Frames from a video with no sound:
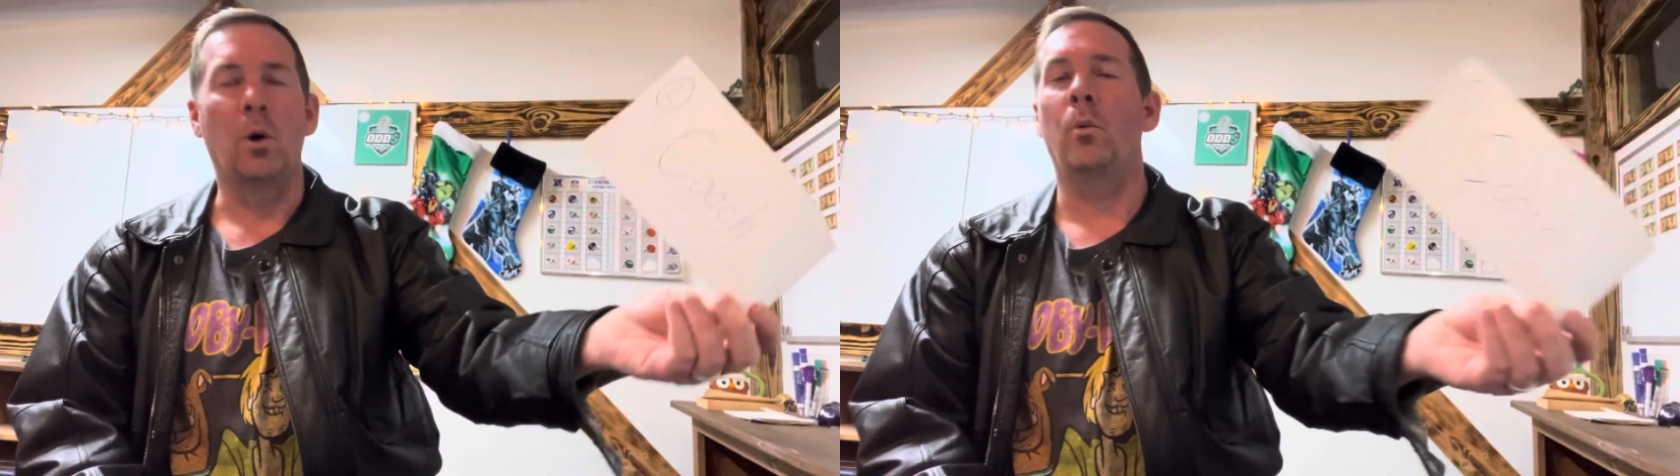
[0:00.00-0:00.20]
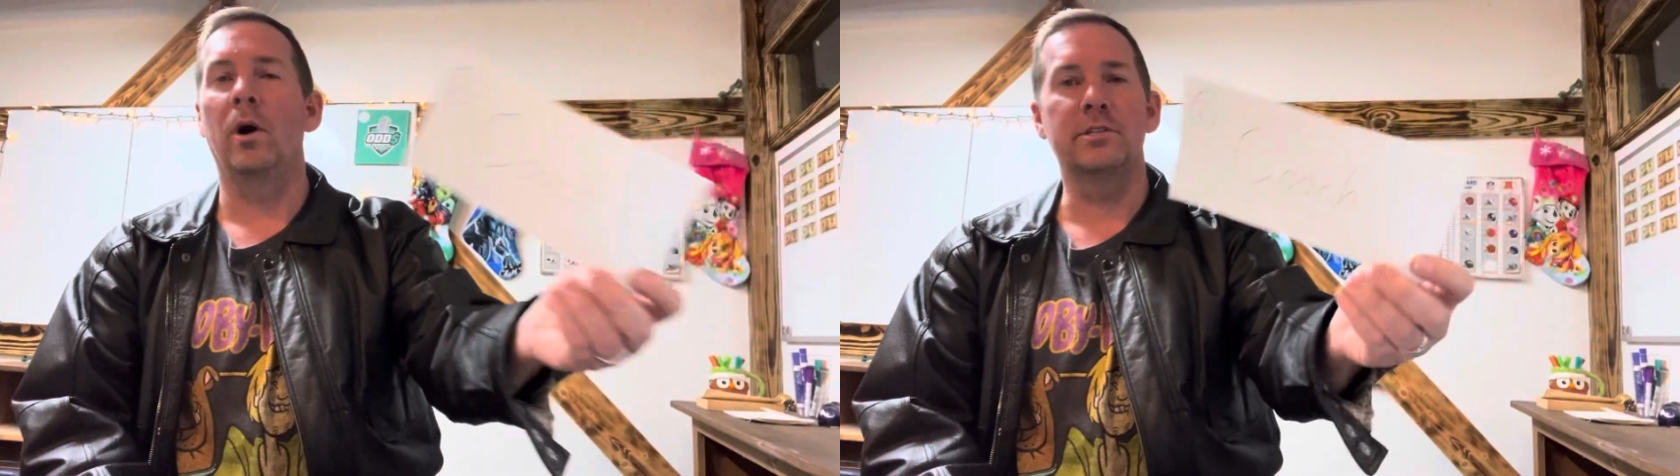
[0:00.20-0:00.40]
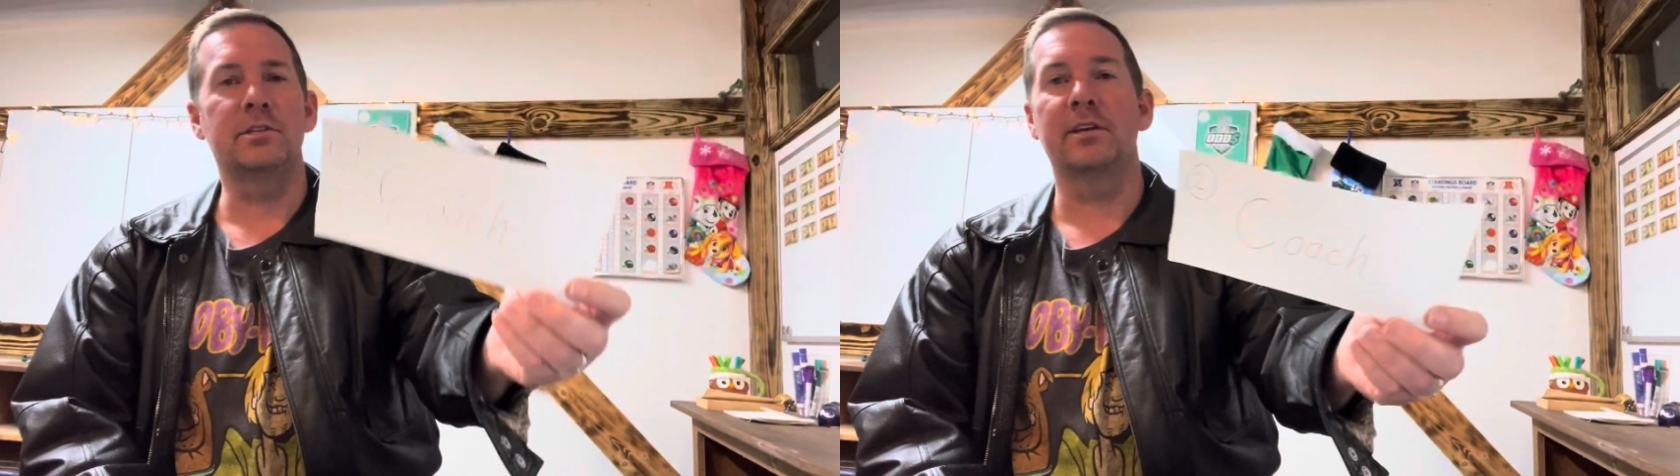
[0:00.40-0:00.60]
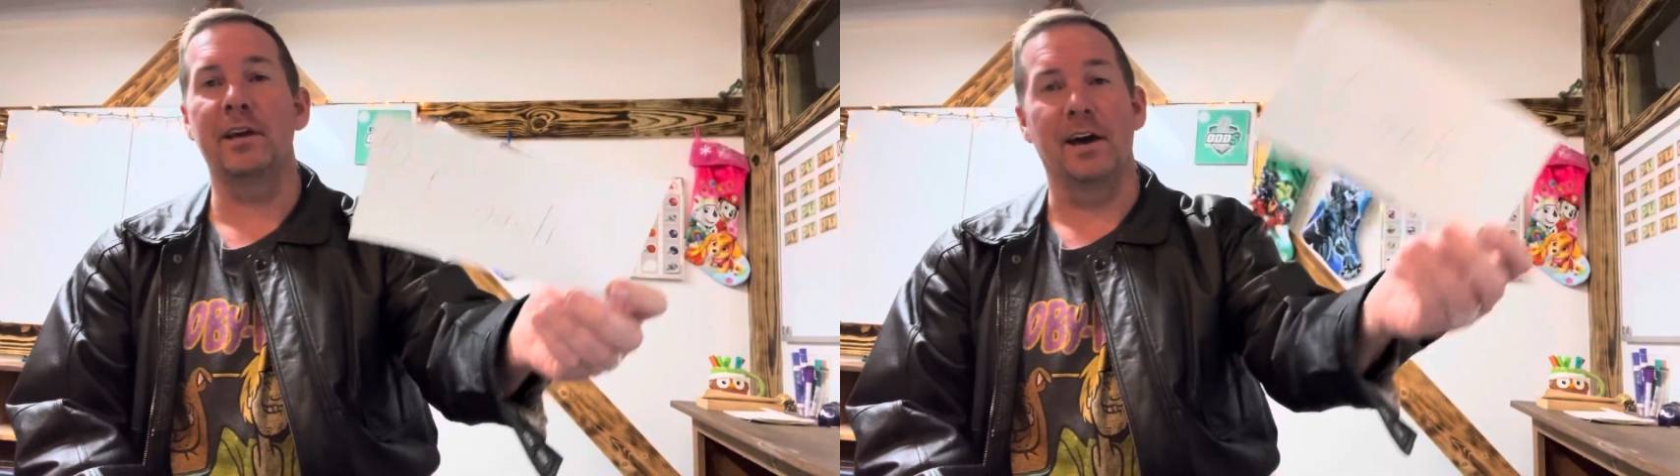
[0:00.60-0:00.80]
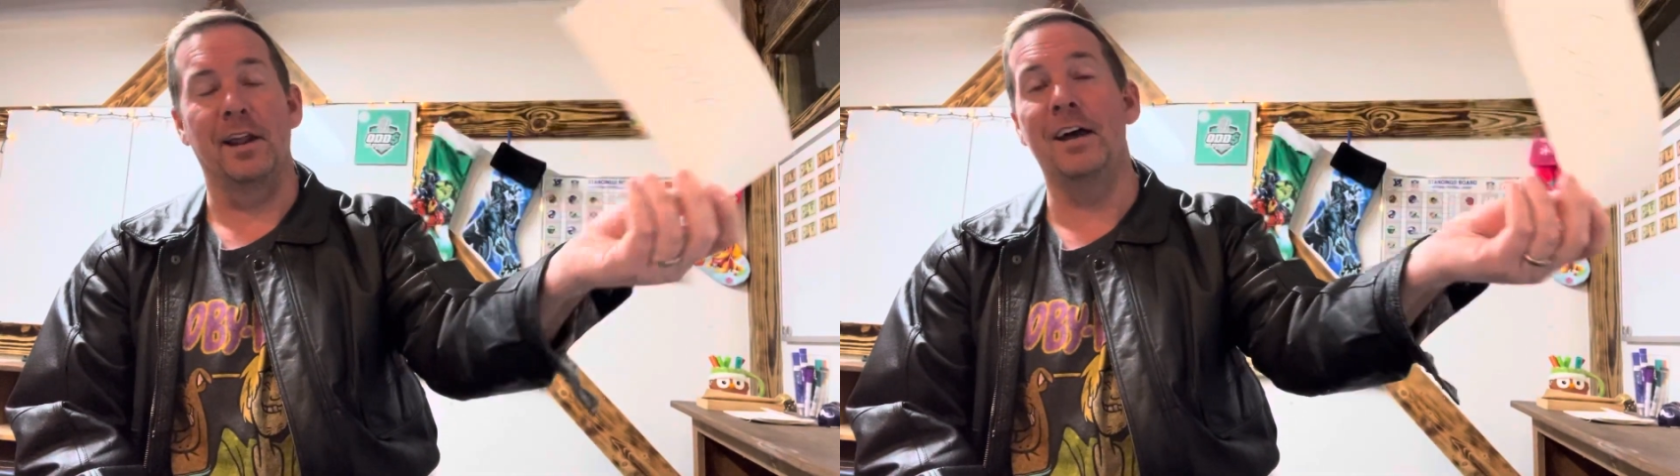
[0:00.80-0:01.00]
Once
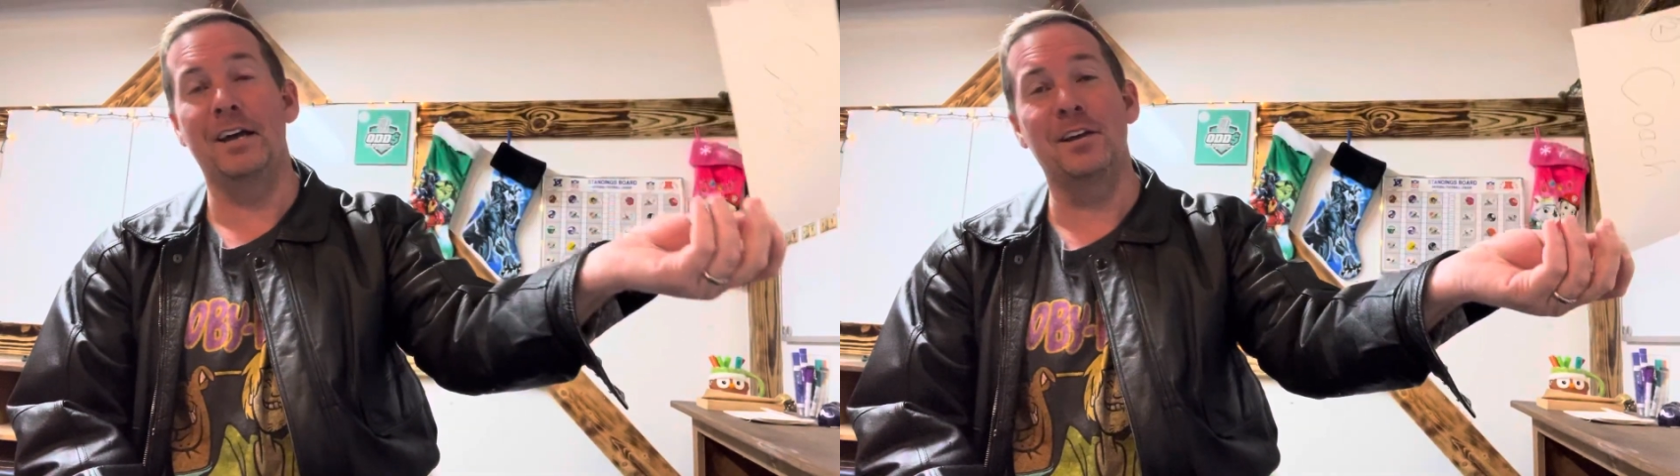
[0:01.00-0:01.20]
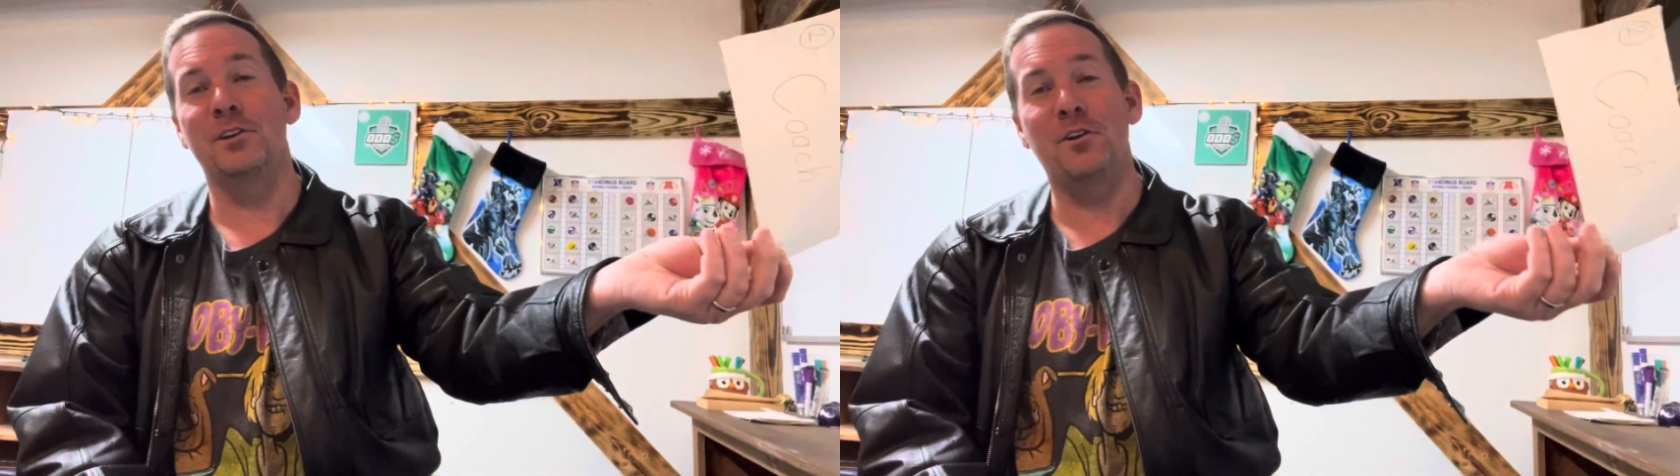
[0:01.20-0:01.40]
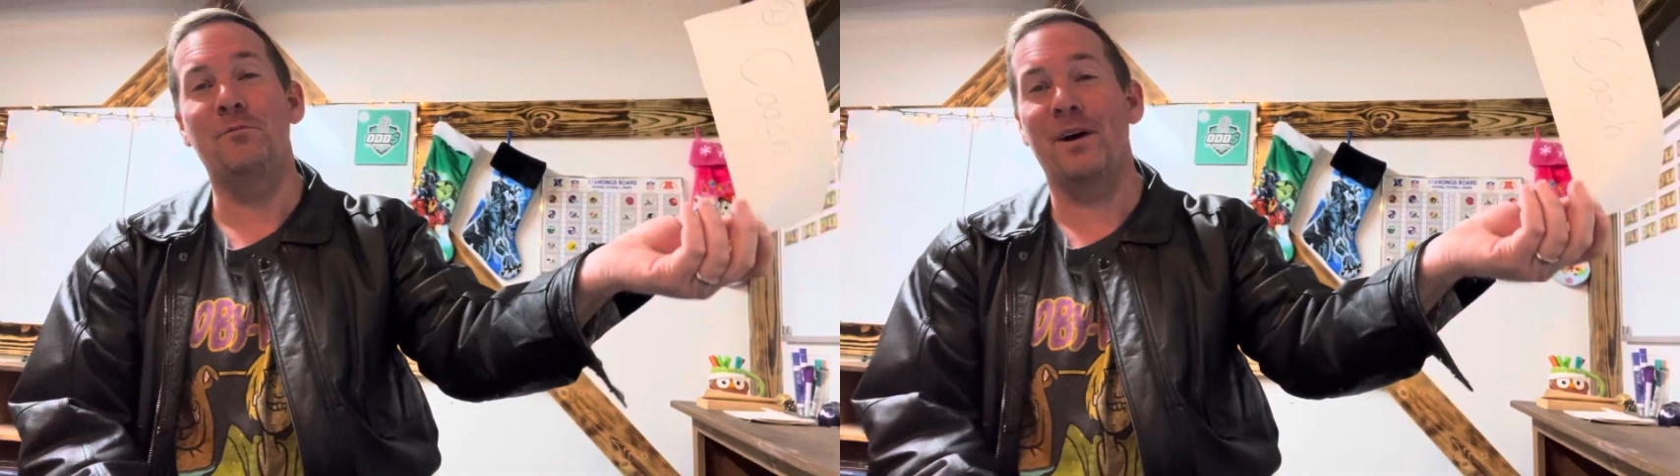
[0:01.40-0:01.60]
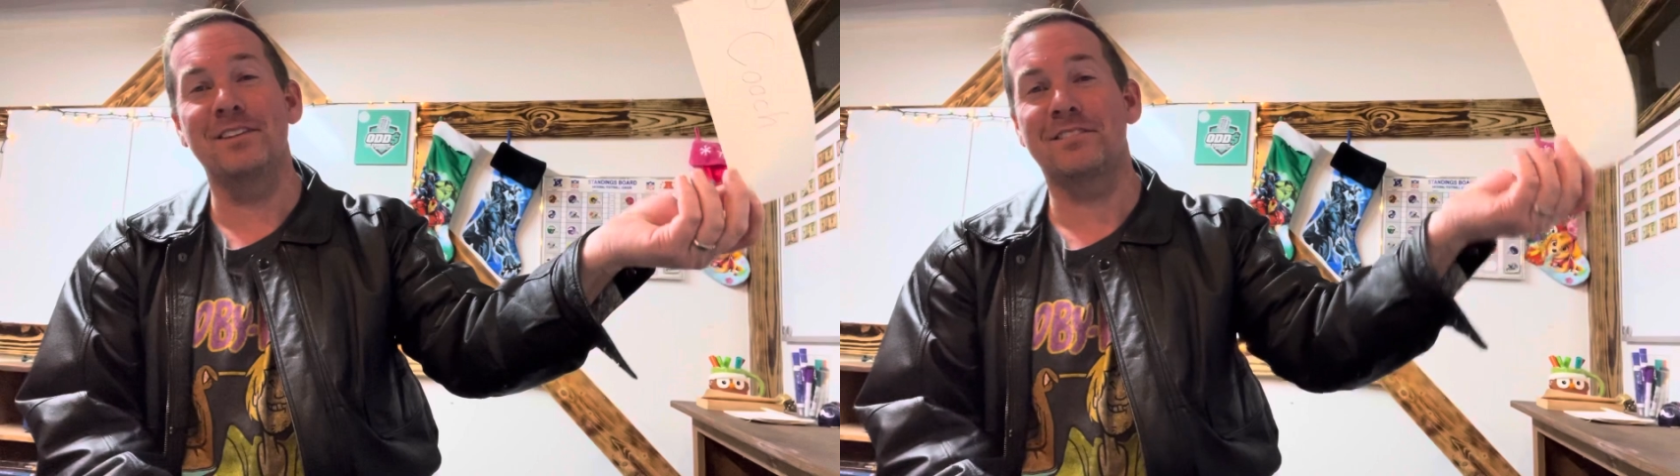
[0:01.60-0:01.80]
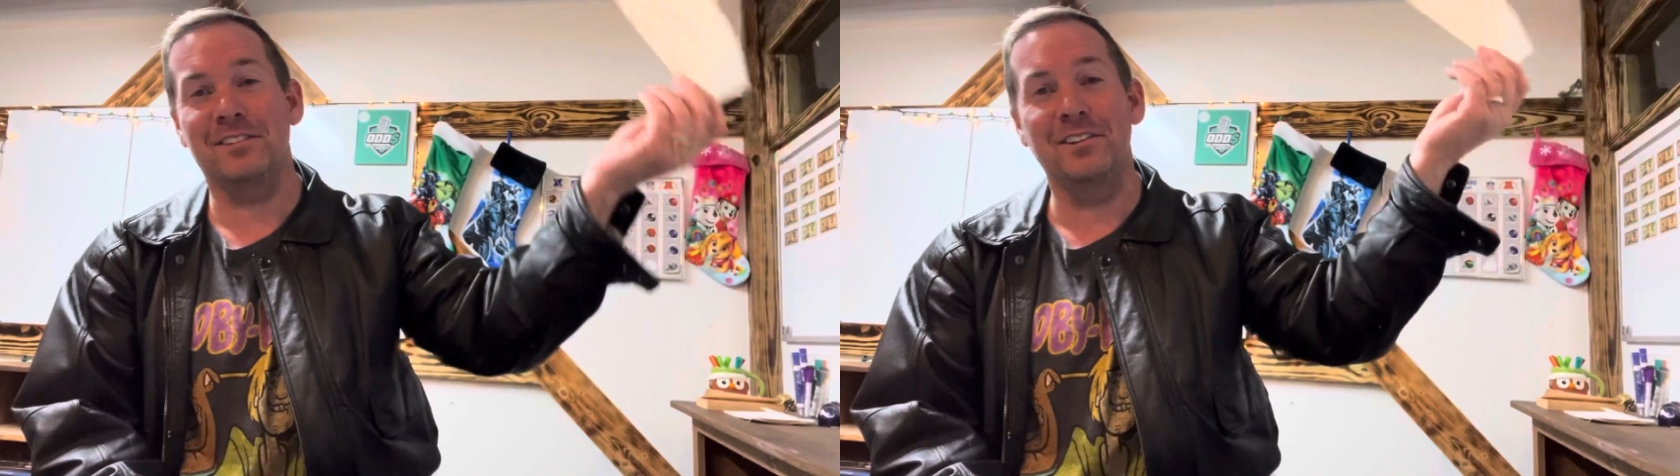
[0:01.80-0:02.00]
again, you
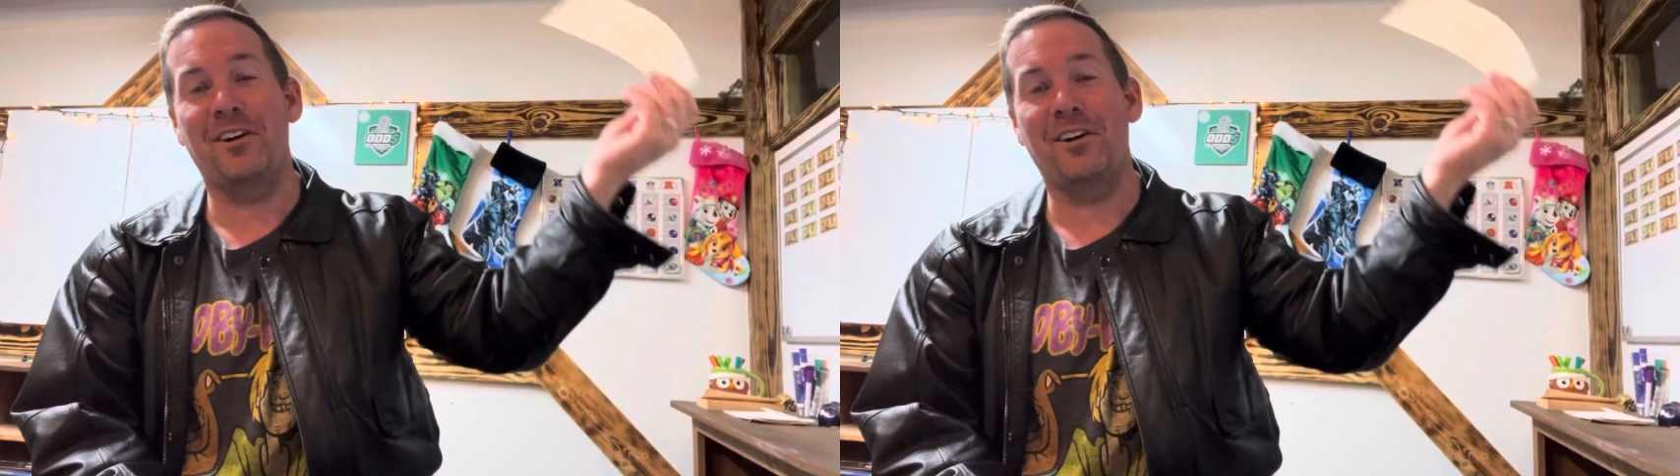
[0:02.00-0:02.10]
basically